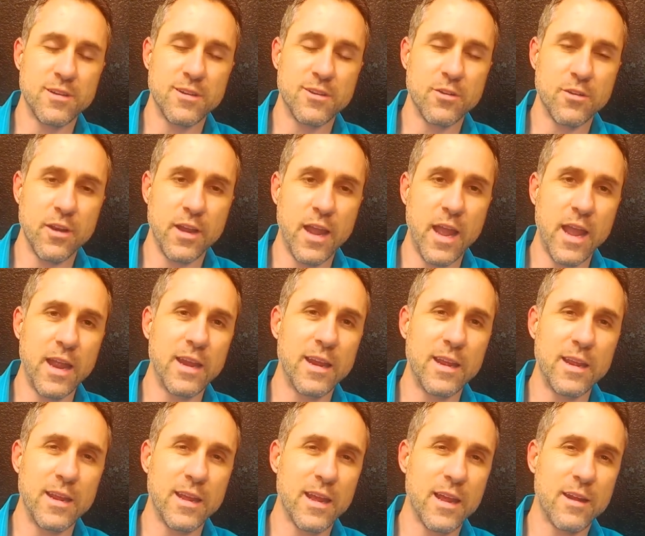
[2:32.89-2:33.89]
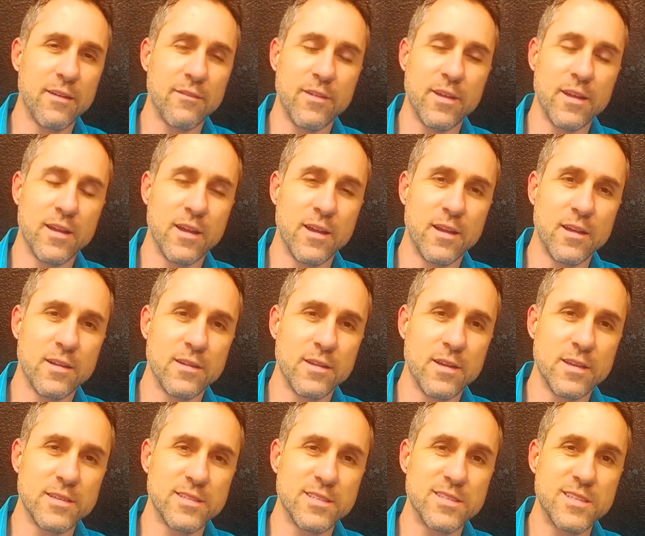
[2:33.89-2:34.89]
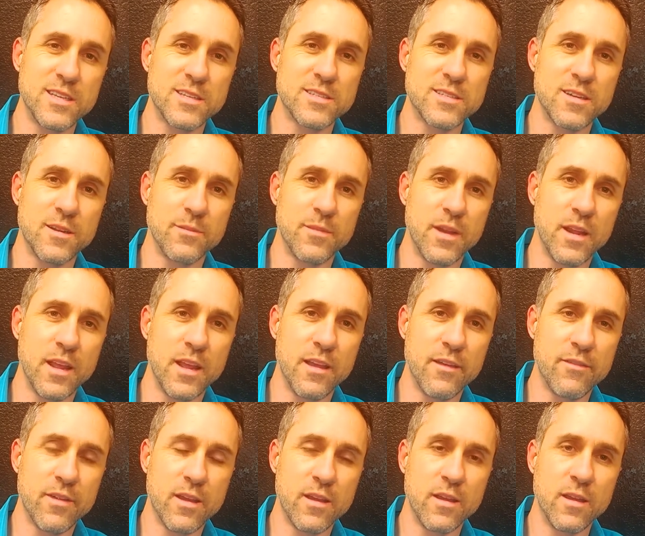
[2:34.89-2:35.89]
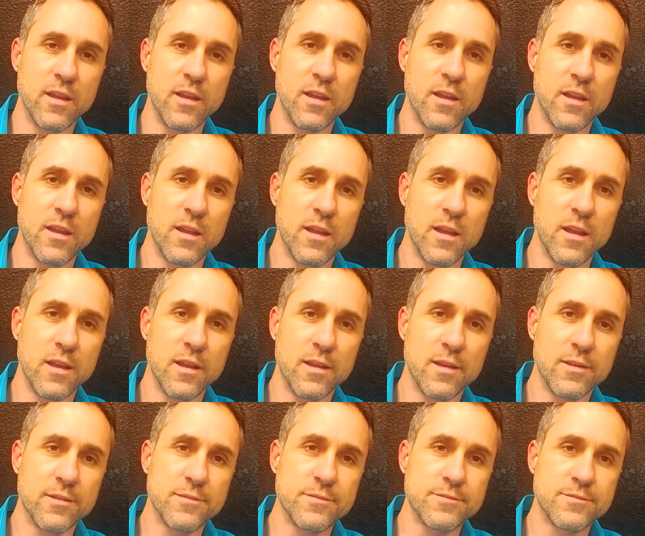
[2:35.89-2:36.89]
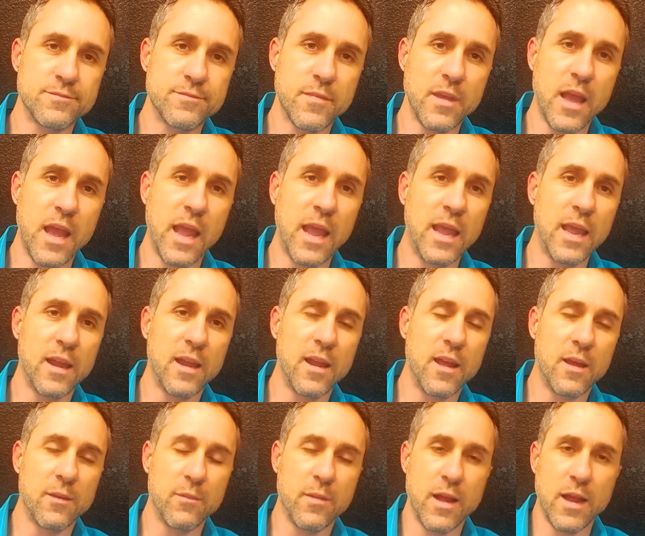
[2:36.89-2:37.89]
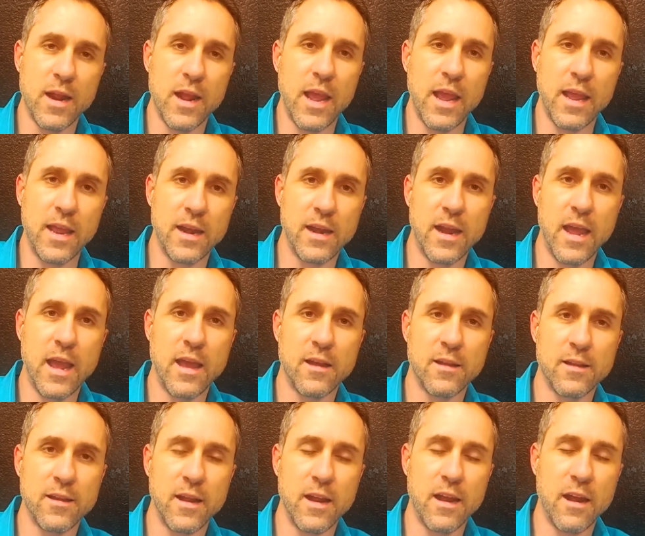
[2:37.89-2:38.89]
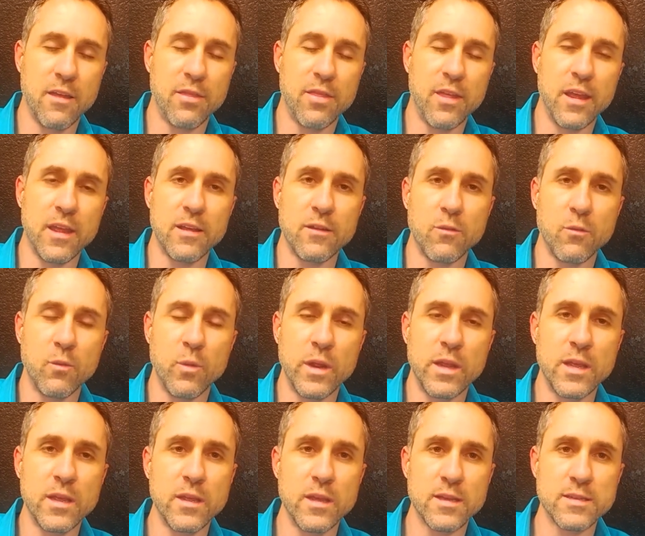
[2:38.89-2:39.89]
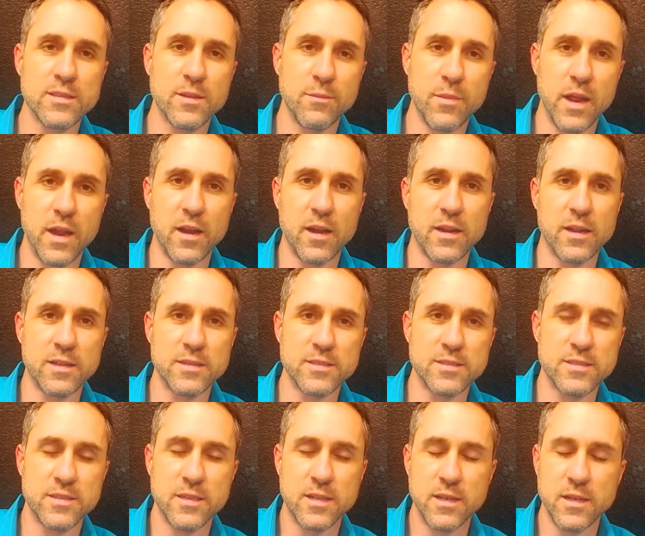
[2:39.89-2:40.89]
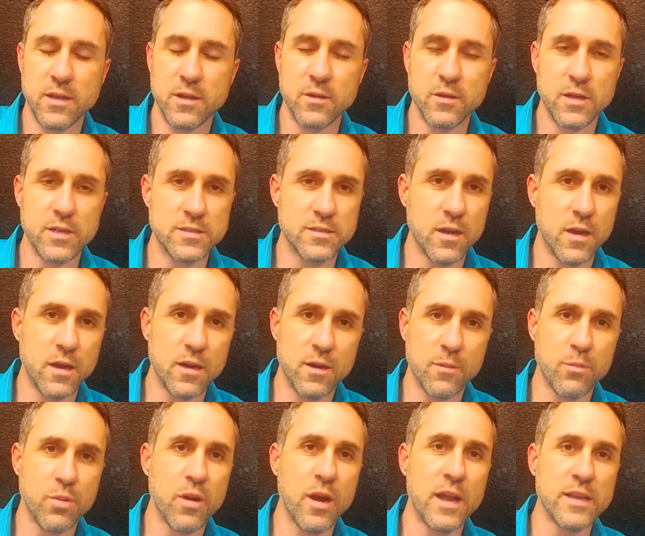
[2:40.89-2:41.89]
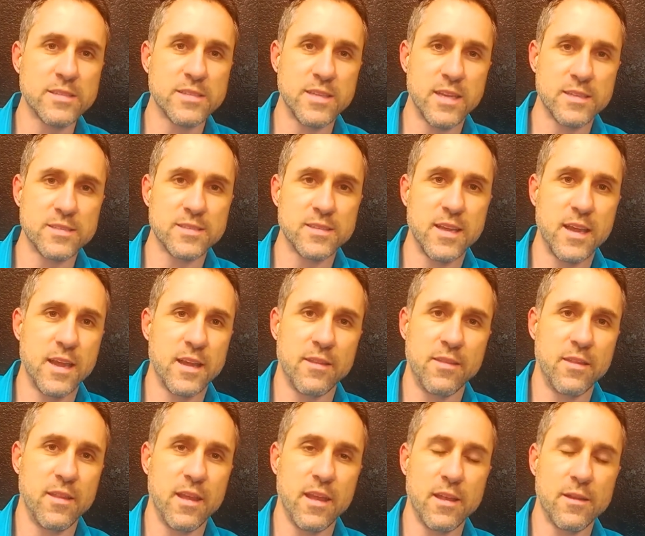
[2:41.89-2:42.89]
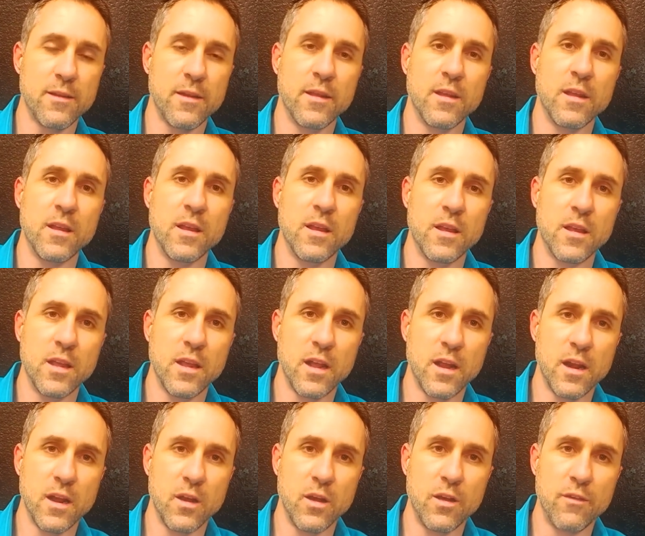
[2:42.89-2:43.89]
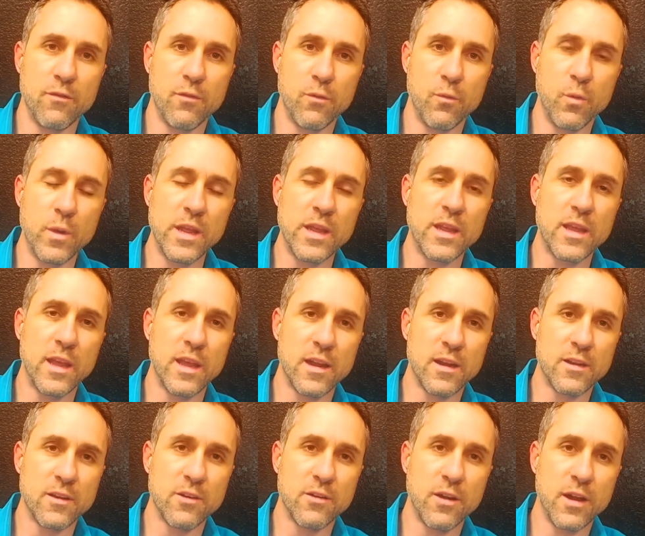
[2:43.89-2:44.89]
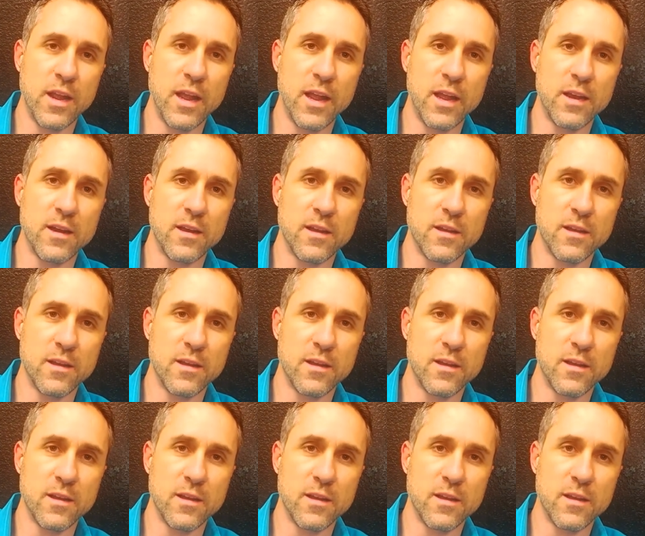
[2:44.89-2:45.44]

creating kind of a system to give a hand up, not a handout. And I think we as Americans, it's hard to process that if we can create